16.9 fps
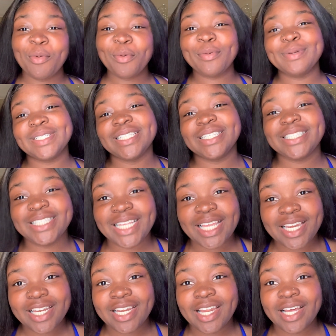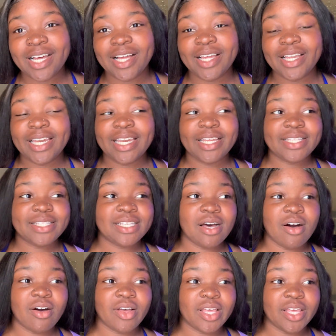we was just sitting there, they
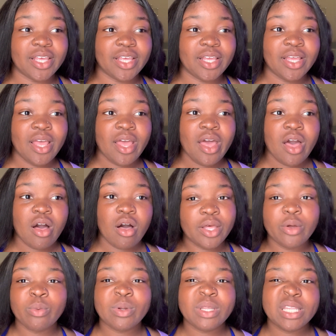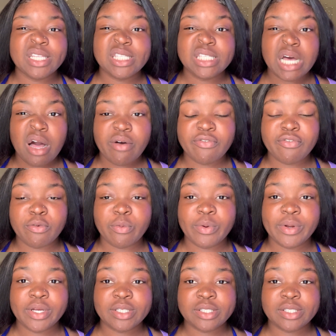talking, couldn't really talk for real,